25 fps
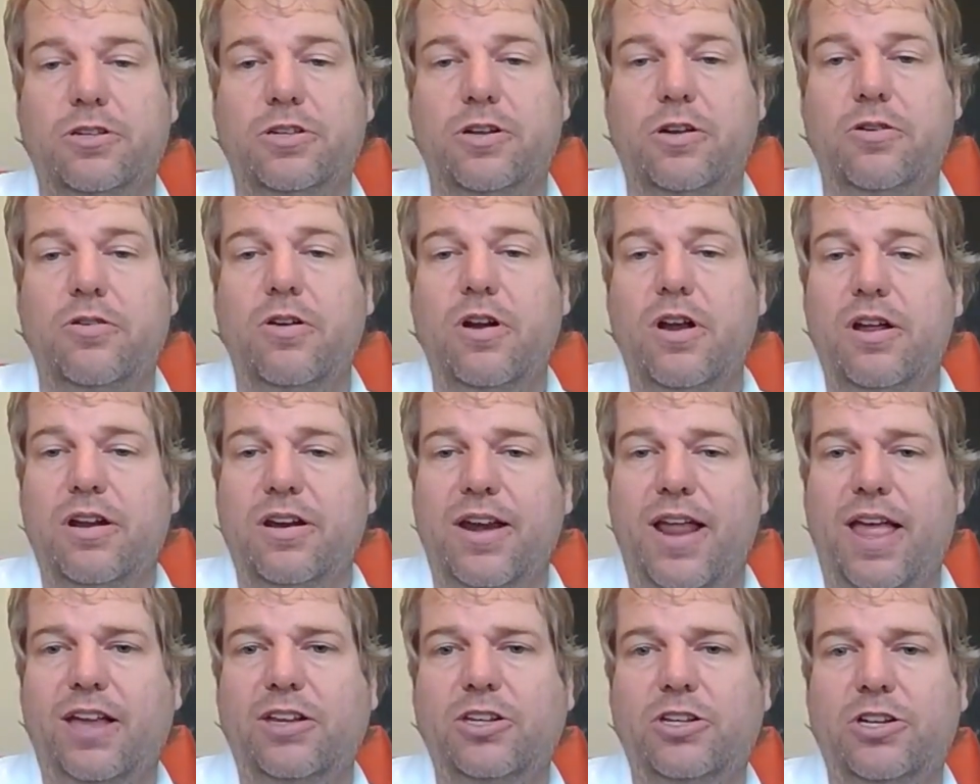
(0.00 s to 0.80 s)
So
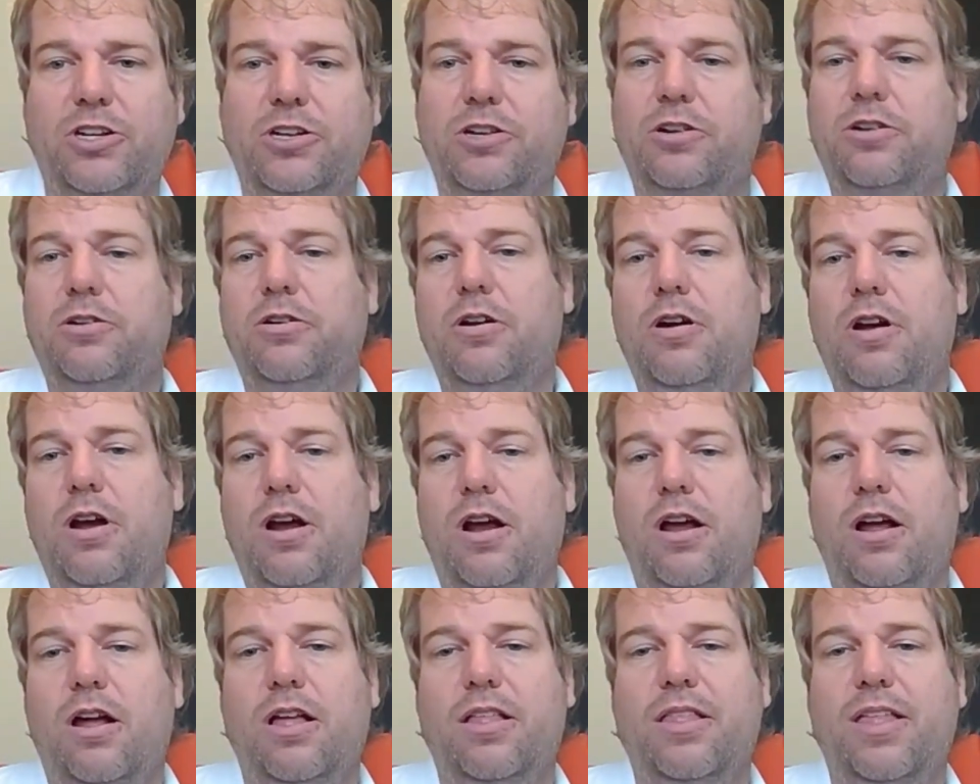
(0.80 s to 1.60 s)
next year,
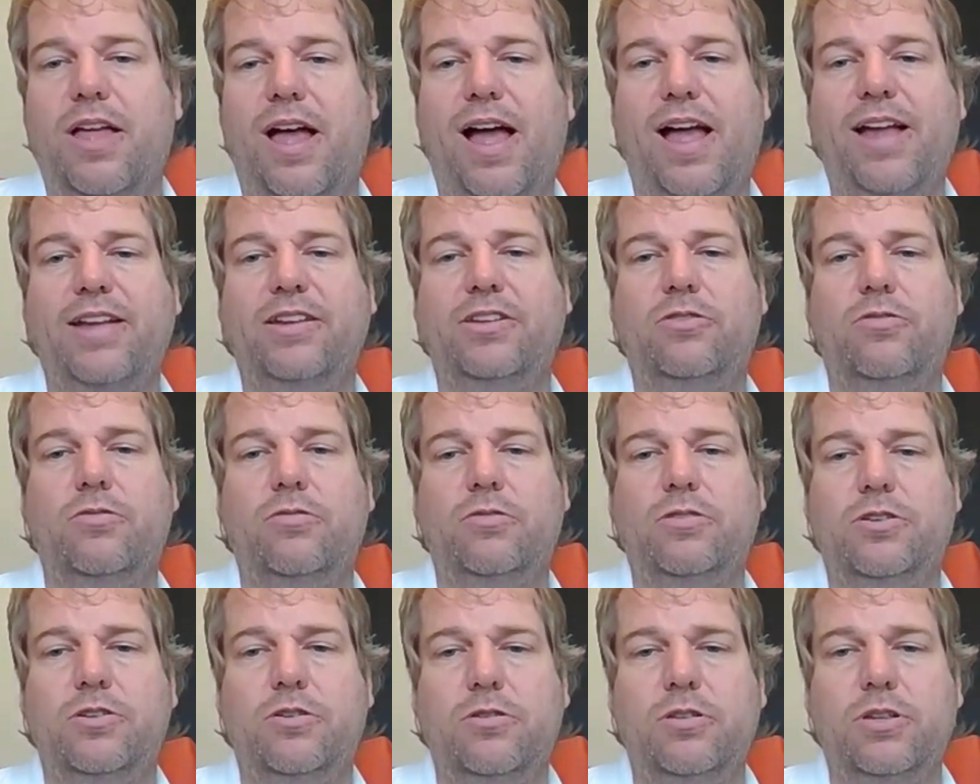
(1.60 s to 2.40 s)
uh, the high
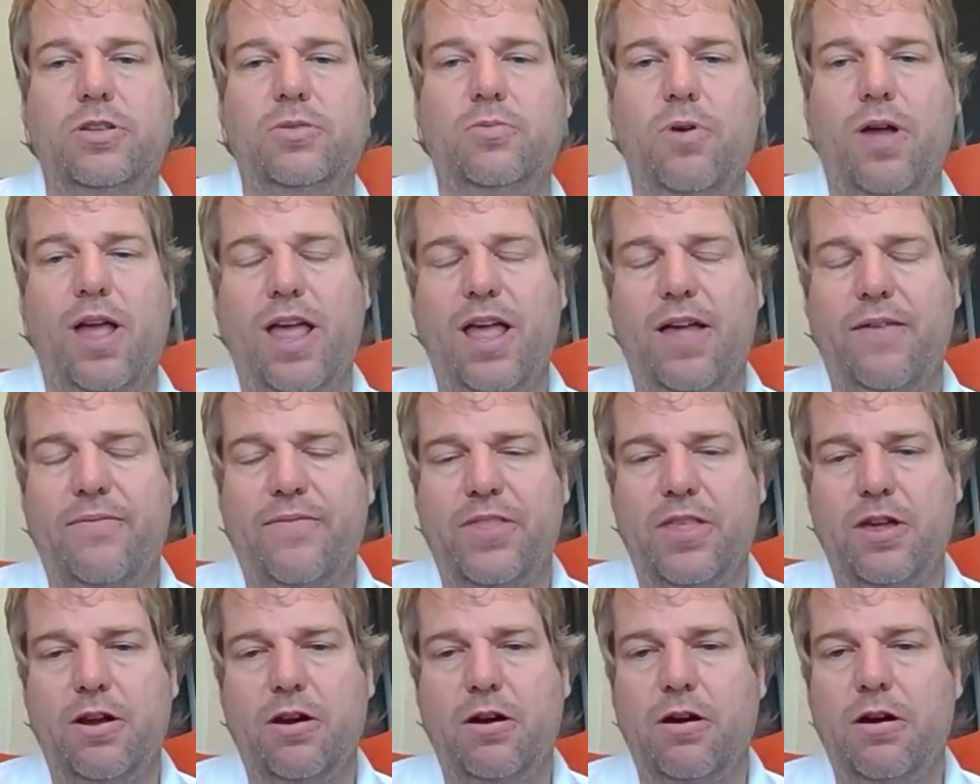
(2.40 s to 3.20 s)
school students will
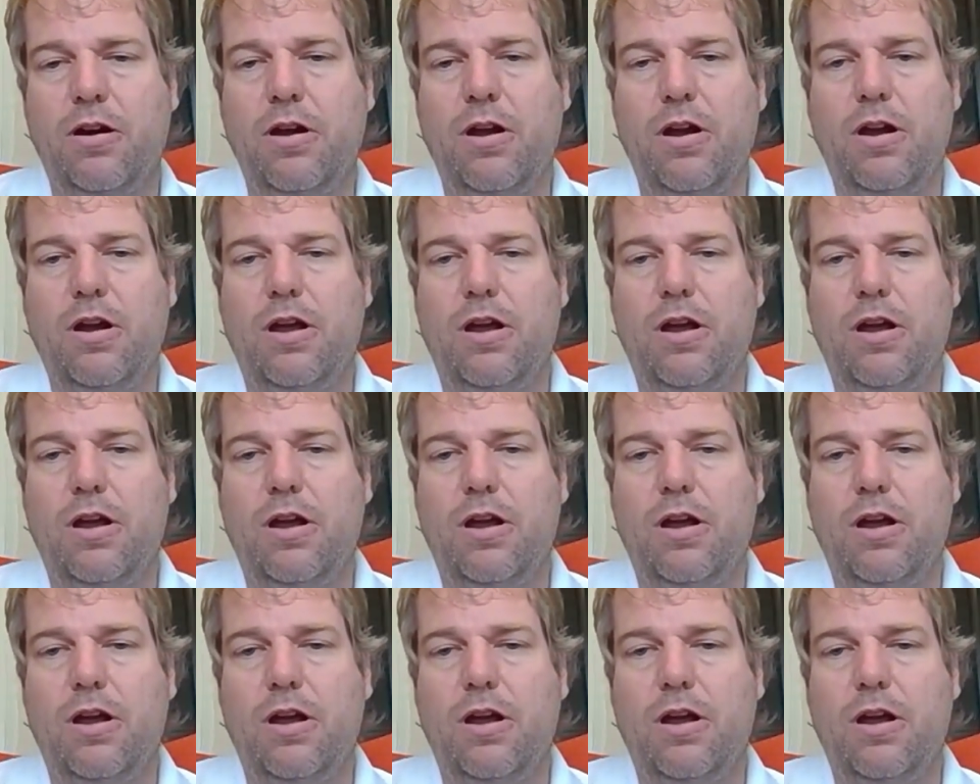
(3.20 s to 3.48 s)
have their